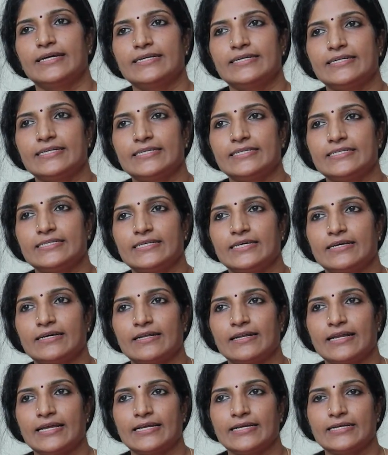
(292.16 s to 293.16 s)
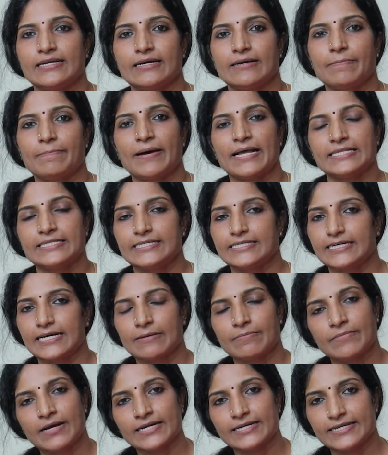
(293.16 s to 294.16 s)
That is like
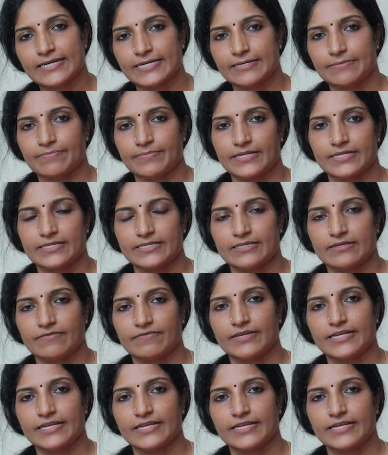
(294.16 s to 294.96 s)
Panchakarma treatments.